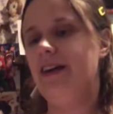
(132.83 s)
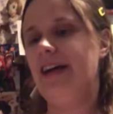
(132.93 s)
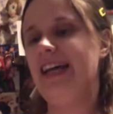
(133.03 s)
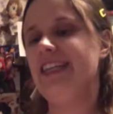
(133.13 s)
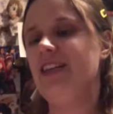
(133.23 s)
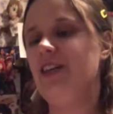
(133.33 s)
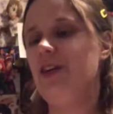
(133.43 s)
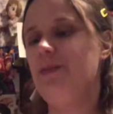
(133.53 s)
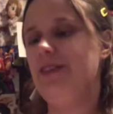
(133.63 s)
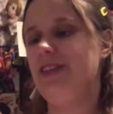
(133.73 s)
As I look
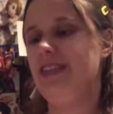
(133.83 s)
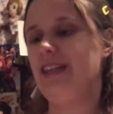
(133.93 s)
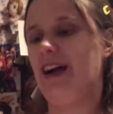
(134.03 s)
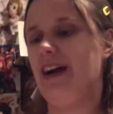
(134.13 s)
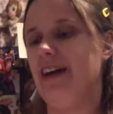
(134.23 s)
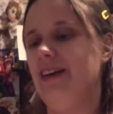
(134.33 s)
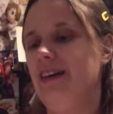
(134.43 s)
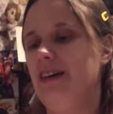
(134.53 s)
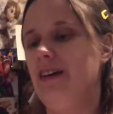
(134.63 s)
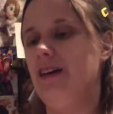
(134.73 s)
up at the sky,
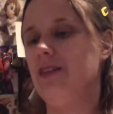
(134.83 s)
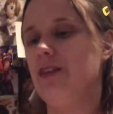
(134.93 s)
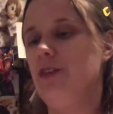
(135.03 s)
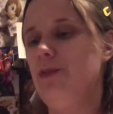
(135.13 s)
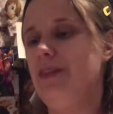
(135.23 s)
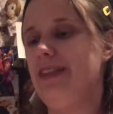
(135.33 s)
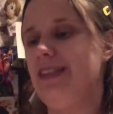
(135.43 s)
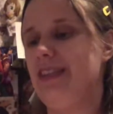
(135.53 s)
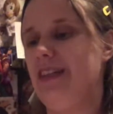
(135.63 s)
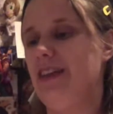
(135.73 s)
the
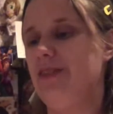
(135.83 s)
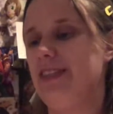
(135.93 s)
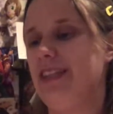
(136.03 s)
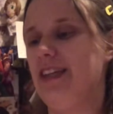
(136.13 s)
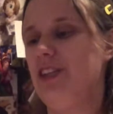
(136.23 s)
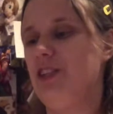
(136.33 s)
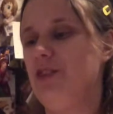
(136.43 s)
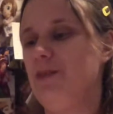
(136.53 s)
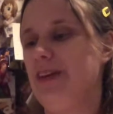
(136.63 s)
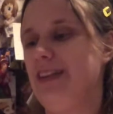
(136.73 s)
luminosity of the
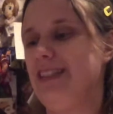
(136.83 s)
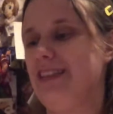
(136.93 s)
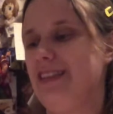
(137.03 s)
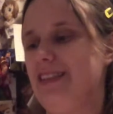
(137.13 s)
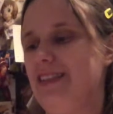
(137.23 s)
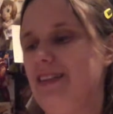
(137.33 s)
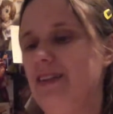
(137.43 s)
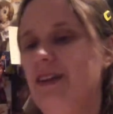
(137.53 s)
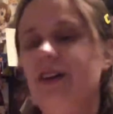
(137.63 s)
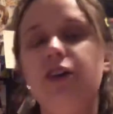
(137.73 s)
celestial beings glistened,
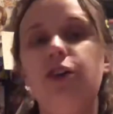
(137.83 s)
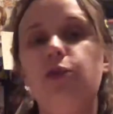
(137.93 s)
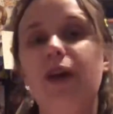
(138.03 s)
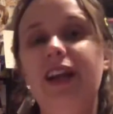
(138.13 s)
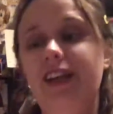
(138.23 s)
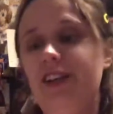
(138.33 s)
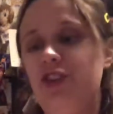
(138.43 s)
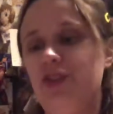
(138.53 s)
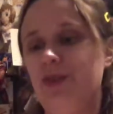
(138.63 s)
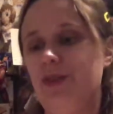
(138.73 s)
radiant
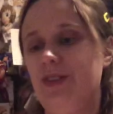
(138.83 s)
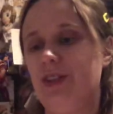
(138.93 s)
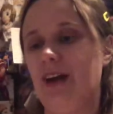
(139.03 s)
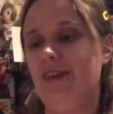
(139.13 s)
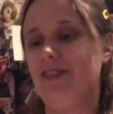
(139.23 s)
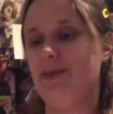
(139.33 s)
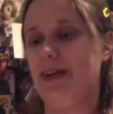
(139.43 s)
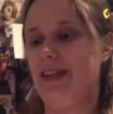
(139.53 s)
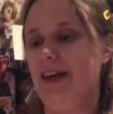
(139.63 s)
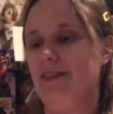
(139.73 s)
jewels crafted by
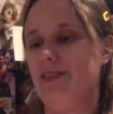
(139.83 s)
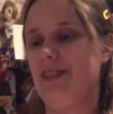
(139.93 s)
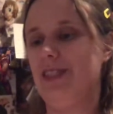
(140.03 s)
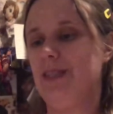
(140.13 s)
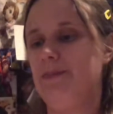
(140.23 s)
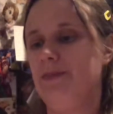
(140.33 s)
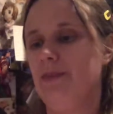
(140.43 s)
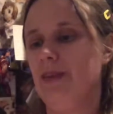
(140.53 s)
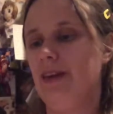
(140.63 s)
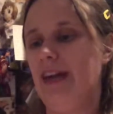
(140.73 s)
the heavens.
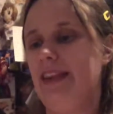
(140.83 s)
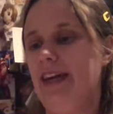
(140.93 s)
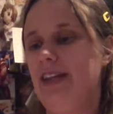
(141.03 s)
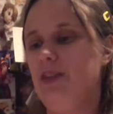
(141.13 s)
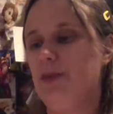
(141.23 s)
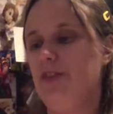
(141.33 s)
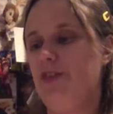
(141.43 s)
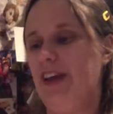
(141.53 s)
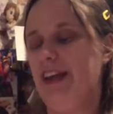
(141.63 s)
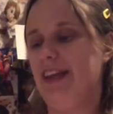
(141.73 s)
And that is where
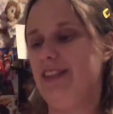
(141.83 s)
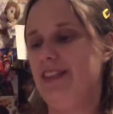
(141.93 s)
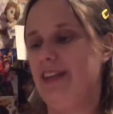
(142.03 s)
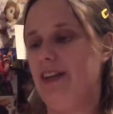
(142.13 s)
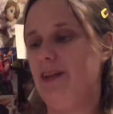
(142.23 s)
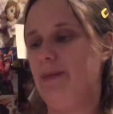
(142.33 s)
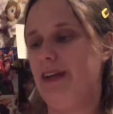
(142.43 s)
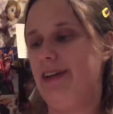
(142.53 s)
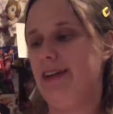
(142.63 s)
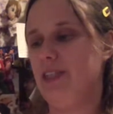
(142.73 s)
fate has decided my
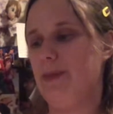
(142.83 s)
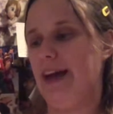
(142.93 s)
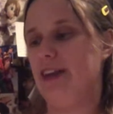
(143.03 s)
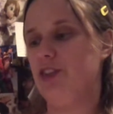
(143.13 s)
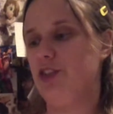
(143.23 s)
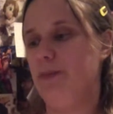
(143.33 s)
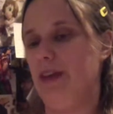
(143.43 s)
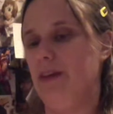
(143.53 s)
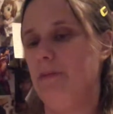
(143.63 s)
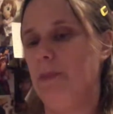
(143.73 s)
next path should be.